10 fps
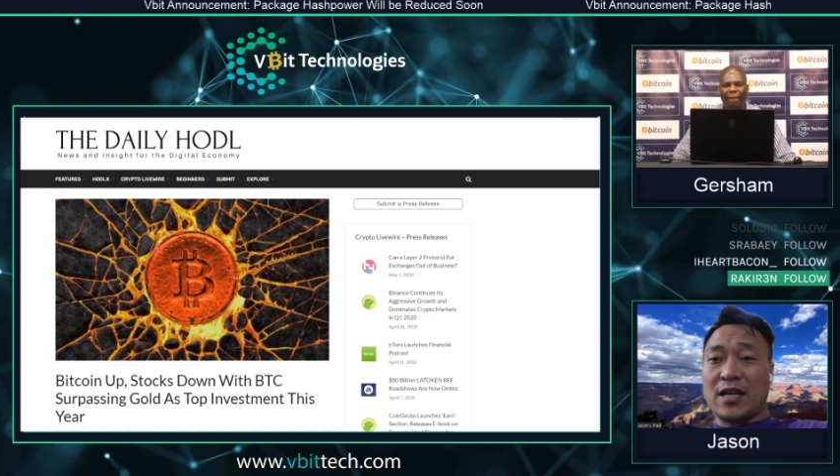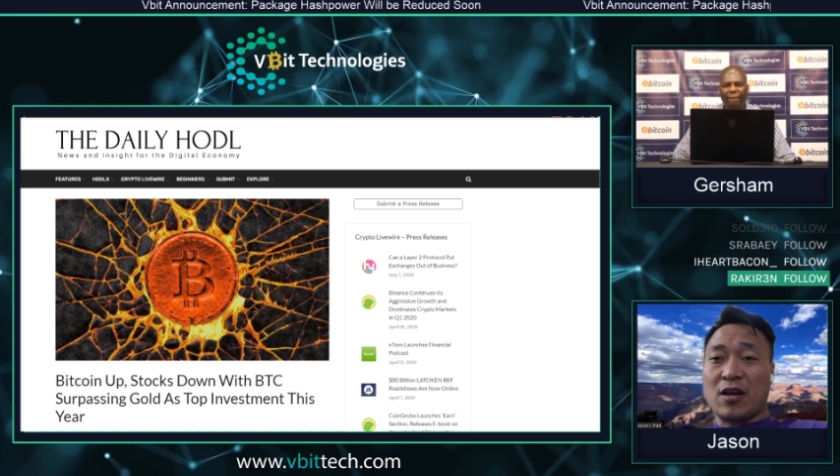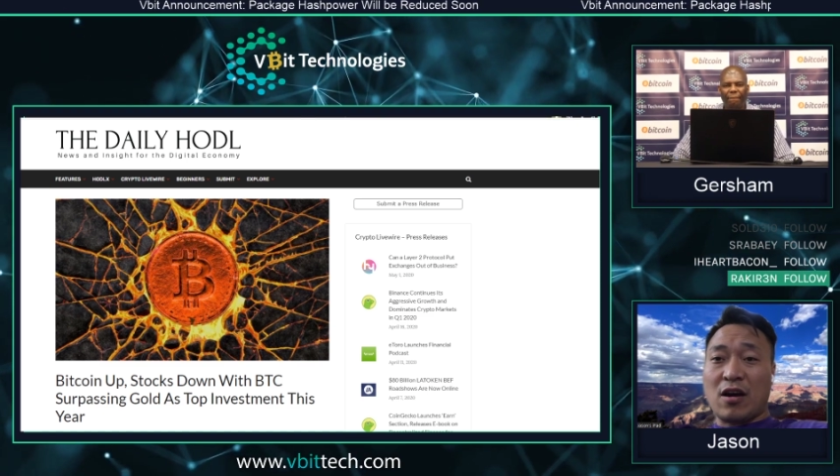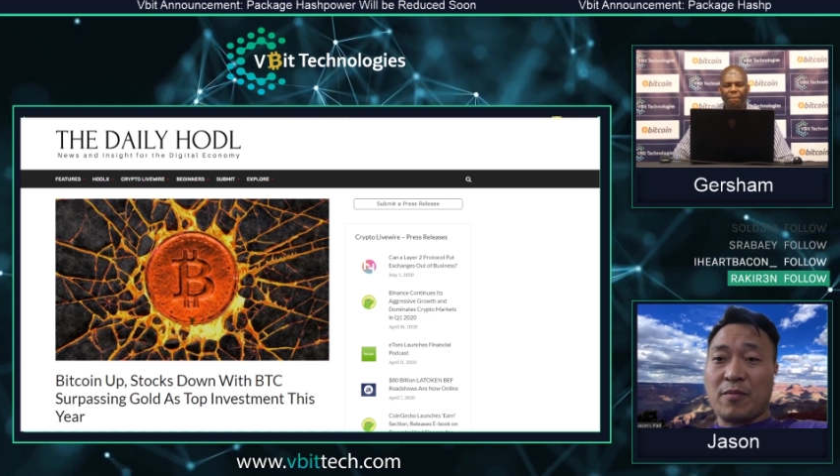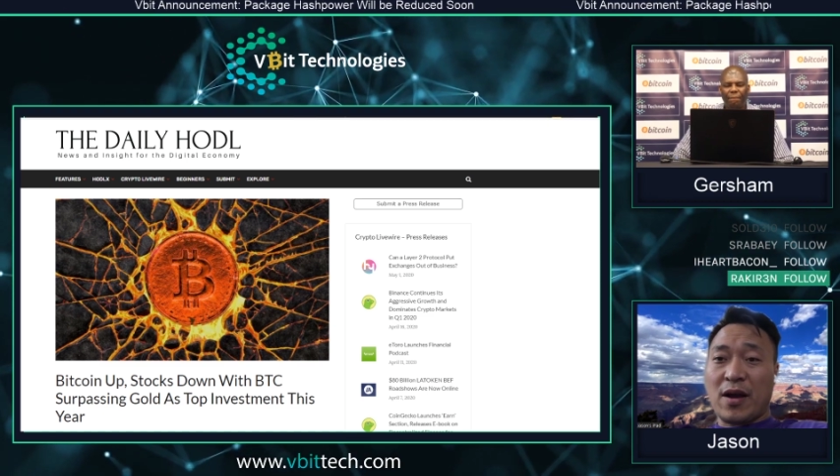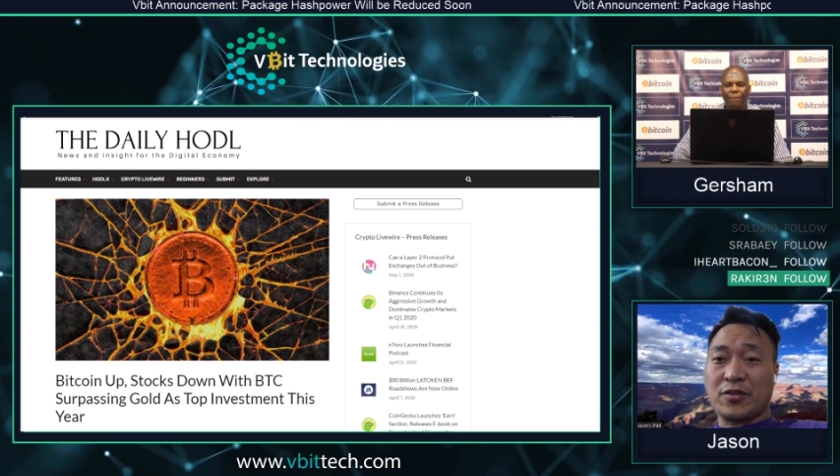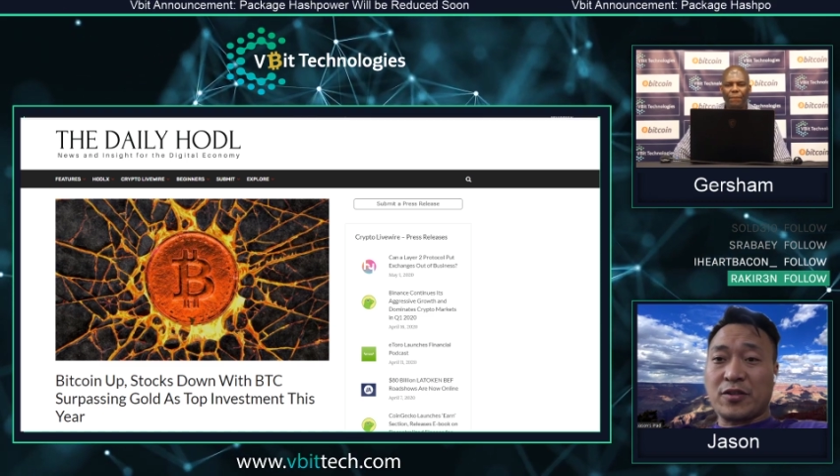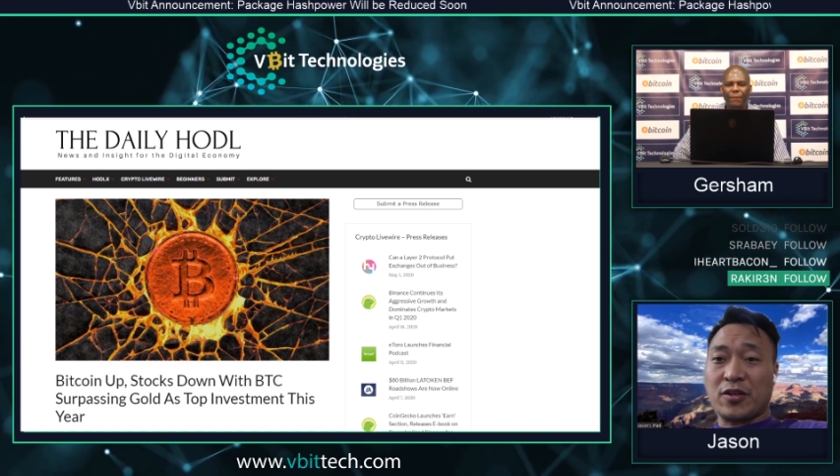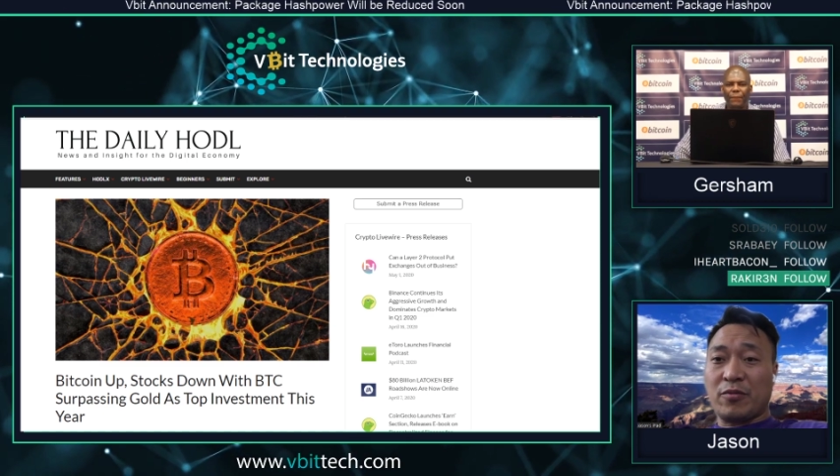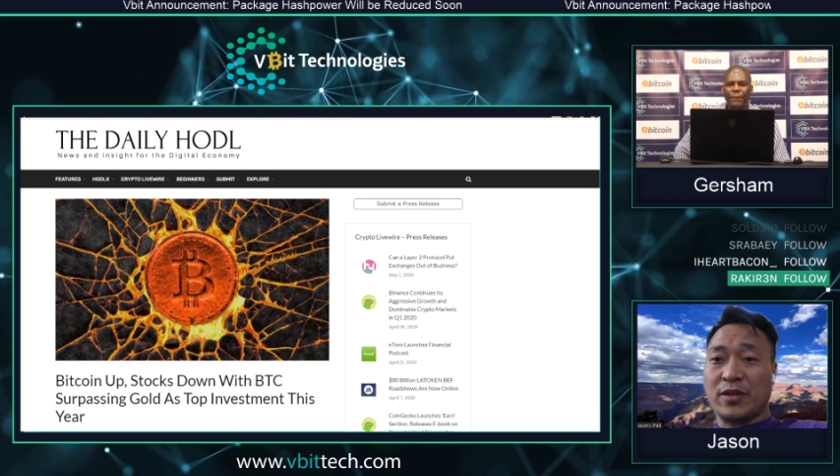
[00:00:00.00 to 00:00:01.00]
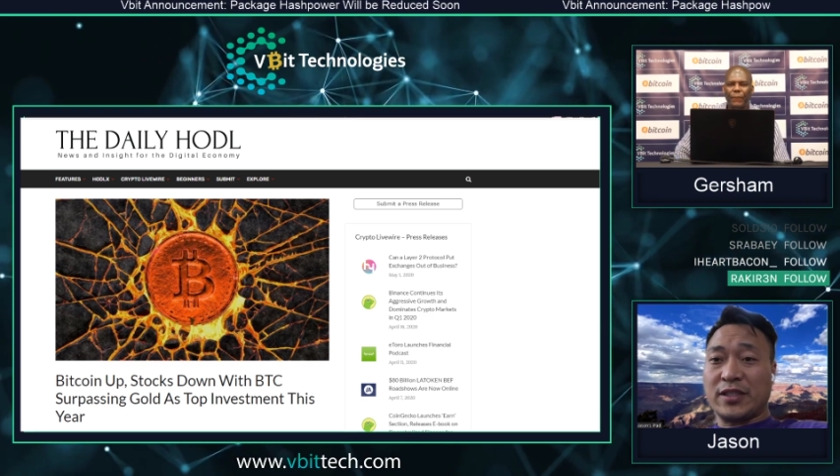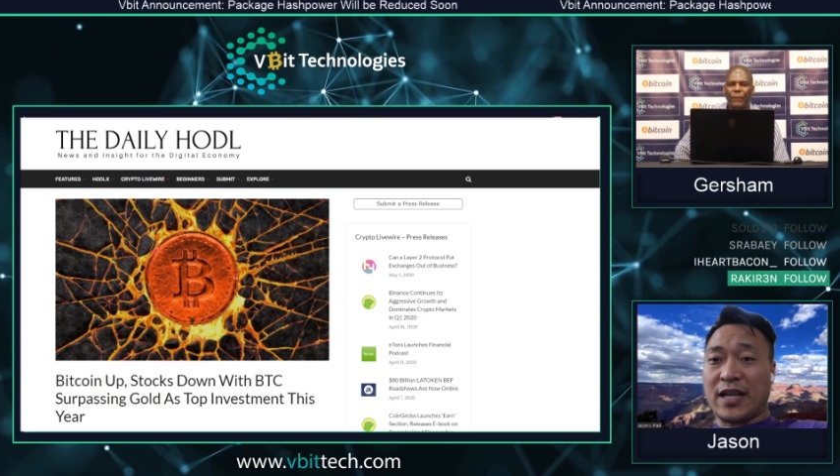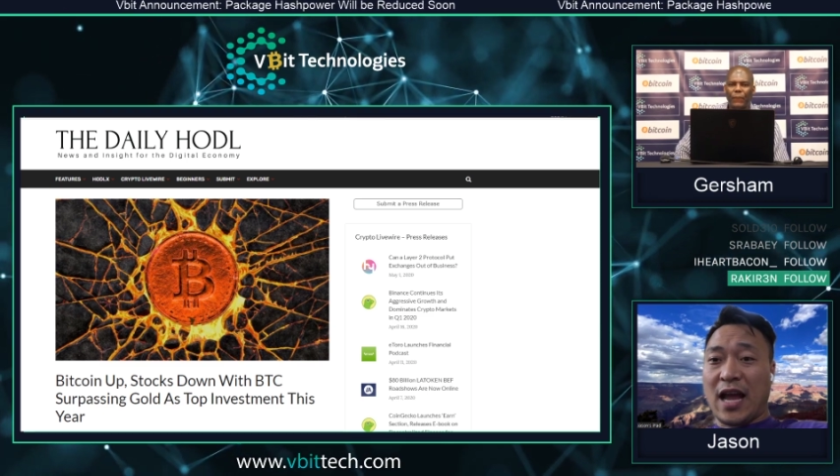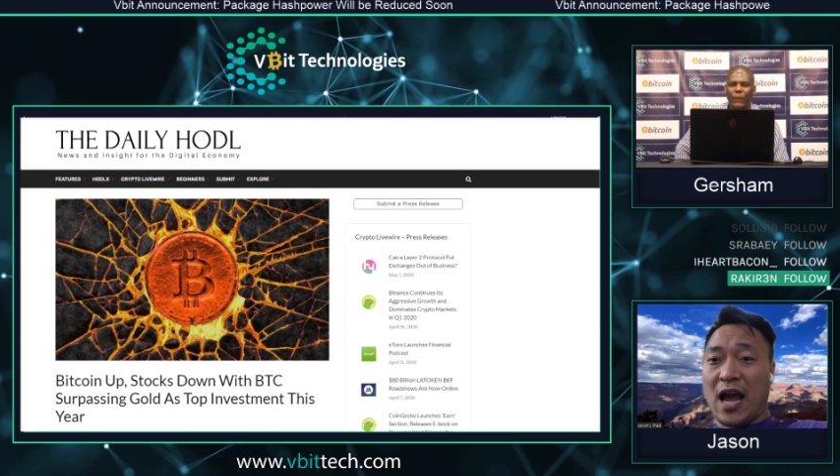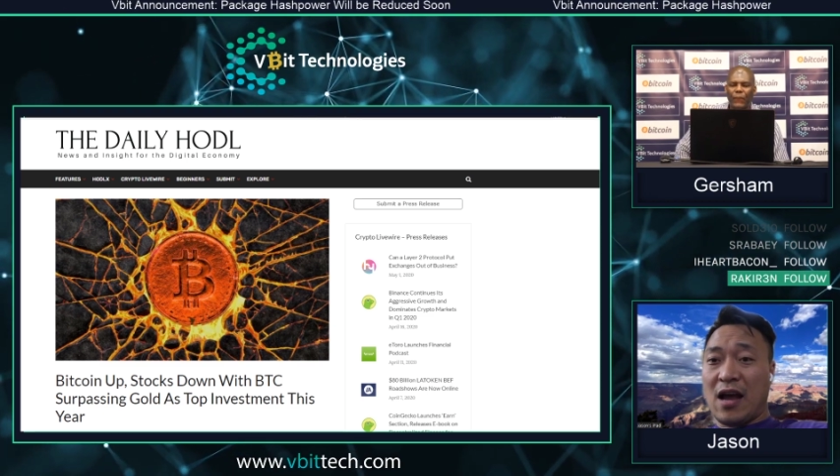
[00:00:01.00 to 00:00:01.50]
I talk about it so much
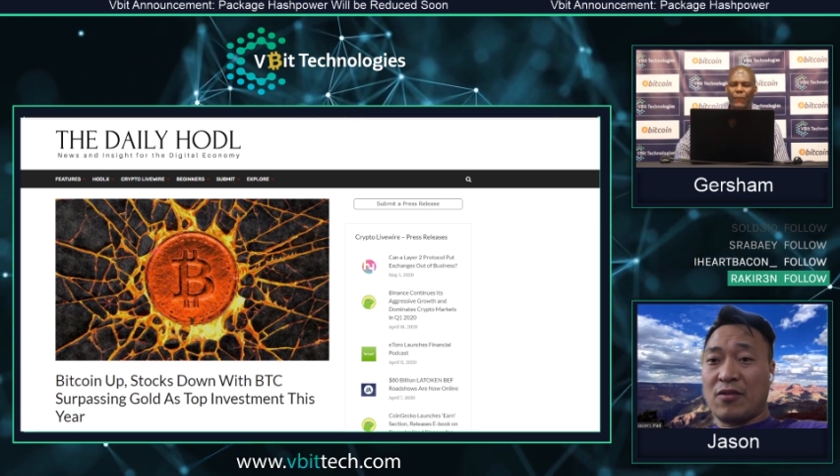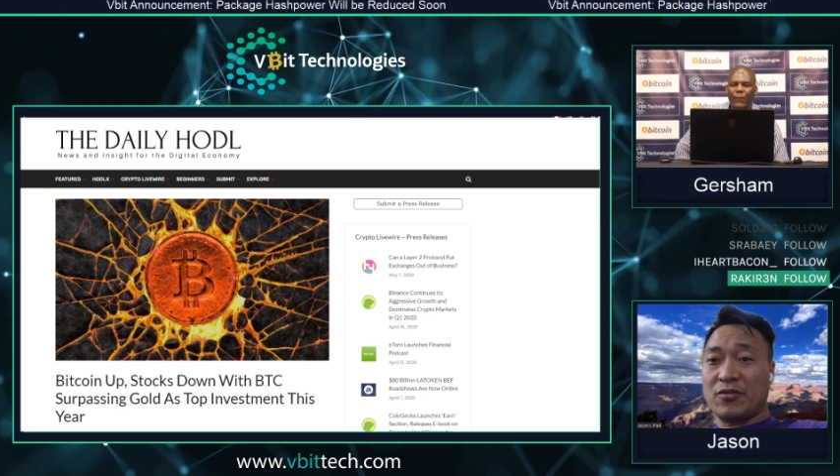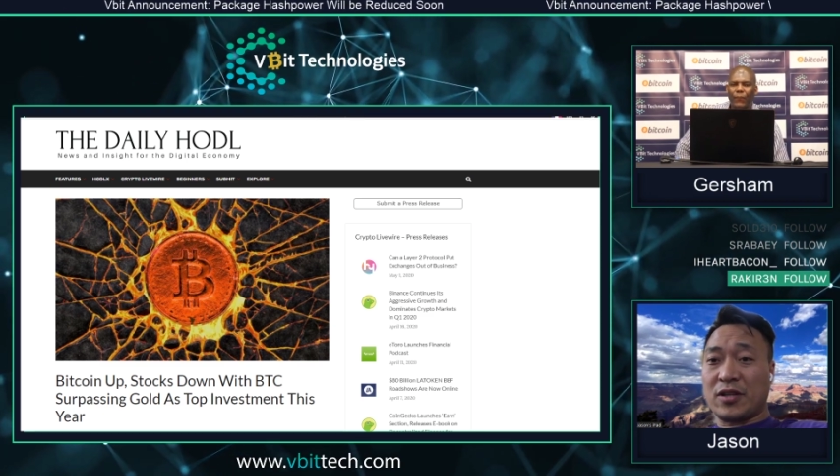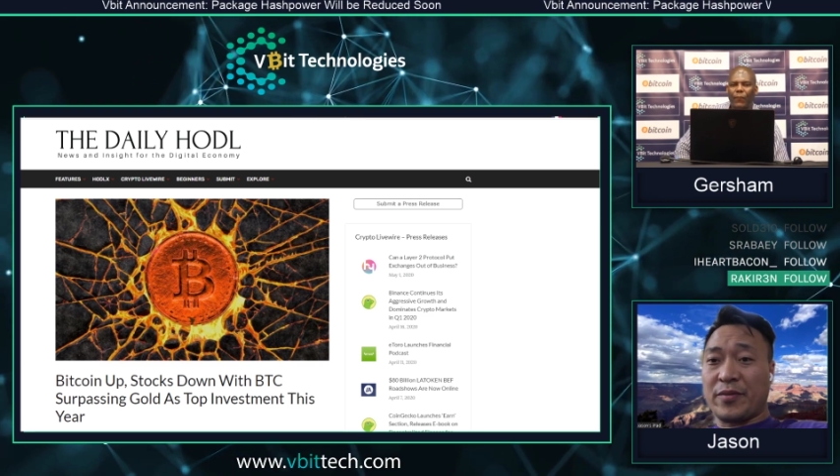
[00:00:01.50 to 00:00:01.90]
at the house.